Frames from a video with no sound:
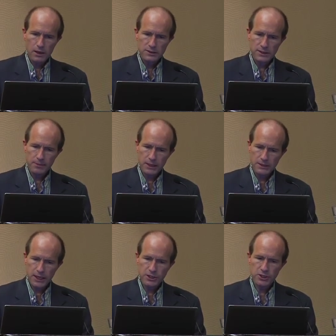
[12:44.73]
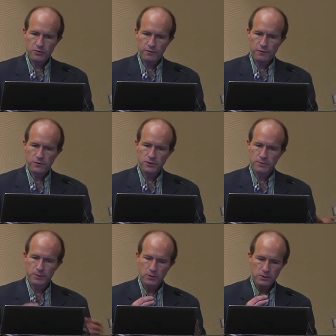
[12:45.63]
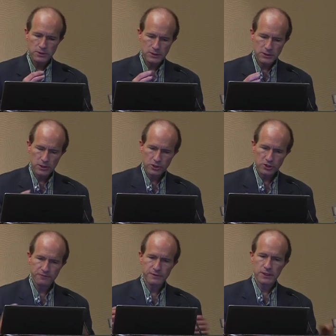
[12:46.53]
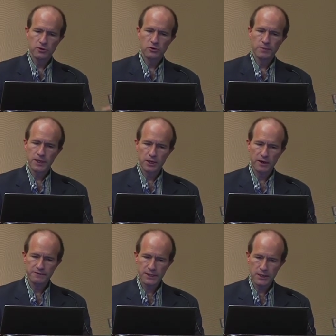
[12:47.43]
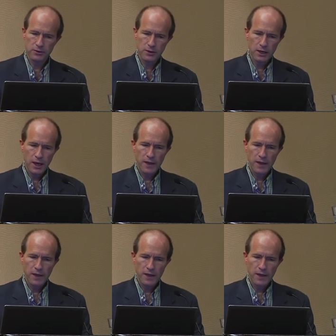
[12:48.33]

Subluxation refers to bones shifting or being off-center,